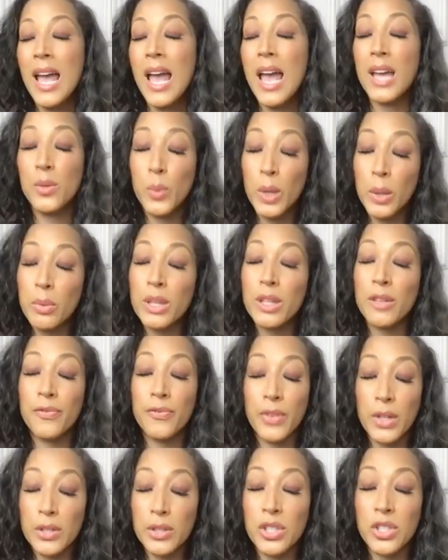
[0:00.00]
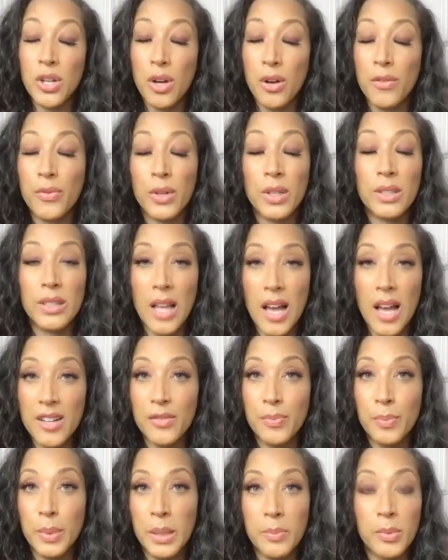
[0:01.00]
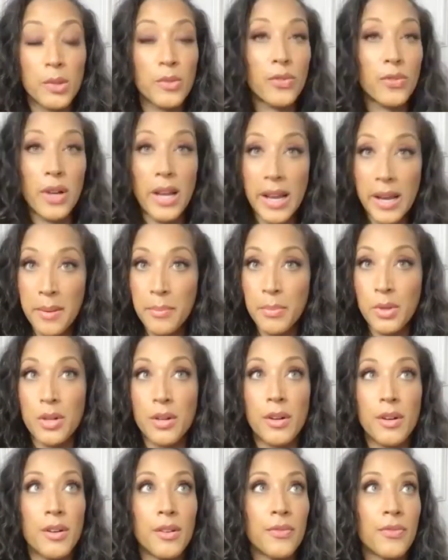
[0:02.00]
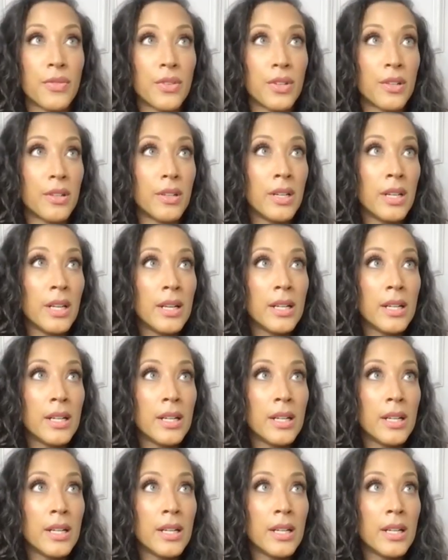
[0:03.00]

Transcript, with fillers: And we were mm-hmm. the first show for a lot of people, for Amber, for